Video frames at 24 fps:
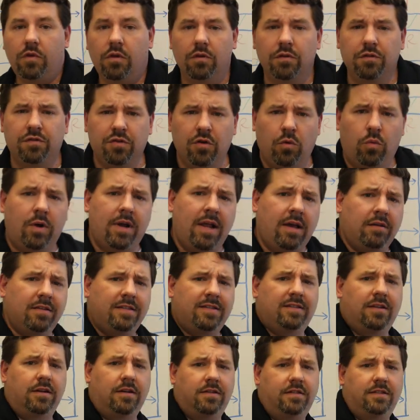So what else
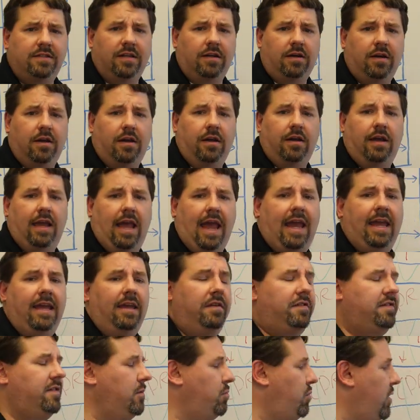does
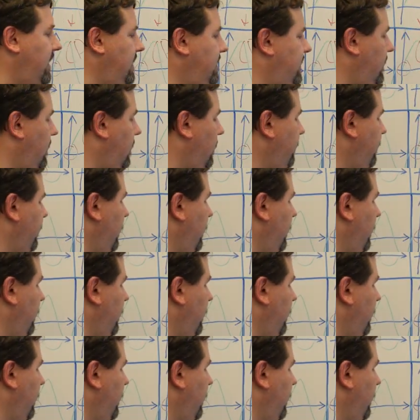AEC bring to you?